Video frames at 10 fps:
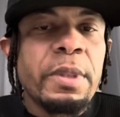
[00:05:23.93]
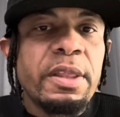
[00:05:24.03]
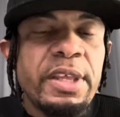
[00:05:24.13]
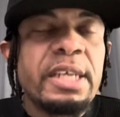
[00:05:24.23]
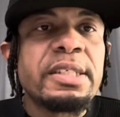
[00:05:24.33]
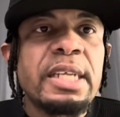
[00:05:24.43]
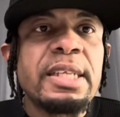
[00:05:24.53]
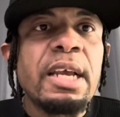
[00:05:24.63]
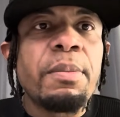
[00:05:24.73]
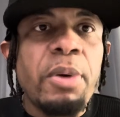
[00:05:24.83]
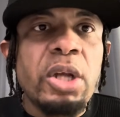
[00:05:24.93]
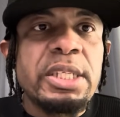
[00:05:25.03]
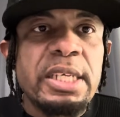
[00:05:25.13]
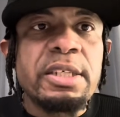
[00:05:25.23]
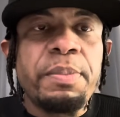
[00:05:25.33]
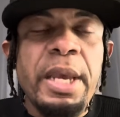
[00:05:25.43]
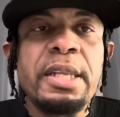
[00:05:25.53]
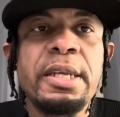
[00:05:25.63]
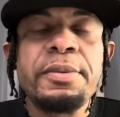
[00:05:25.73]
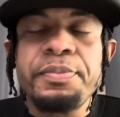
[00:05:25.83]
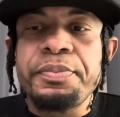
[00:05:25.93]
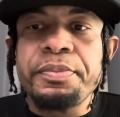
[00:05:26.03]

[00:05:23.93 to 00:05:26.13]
things that they could participate in.